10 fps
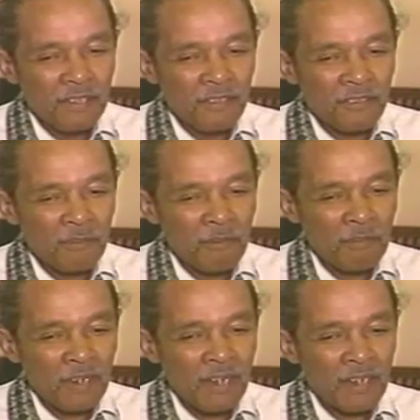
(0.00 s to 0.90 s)
Some of them I
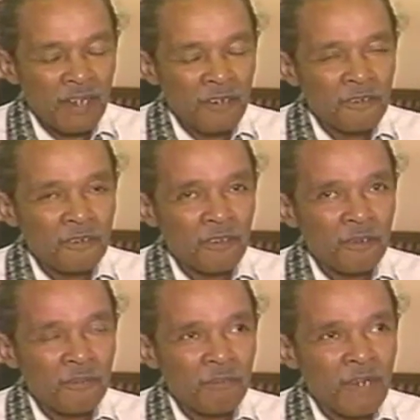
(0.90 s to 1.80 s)
like, I heard uh,
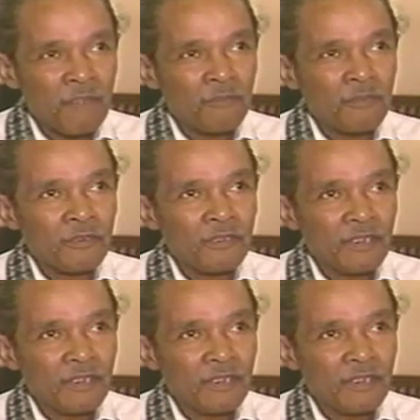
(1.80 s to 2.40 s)
Branford